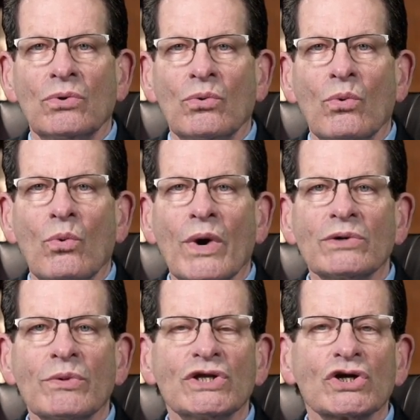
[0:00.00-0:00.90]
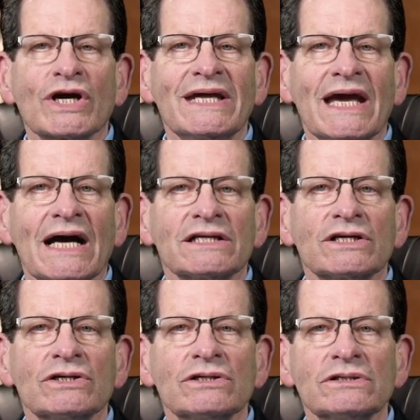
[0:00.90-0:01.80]
When we look at
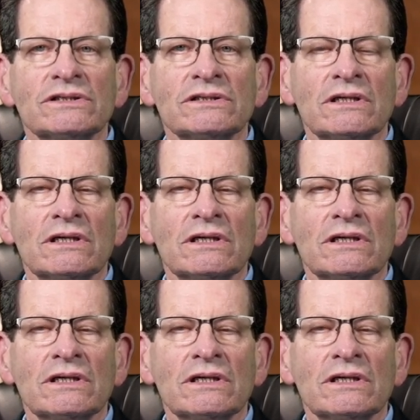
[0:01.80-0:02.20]
calendars,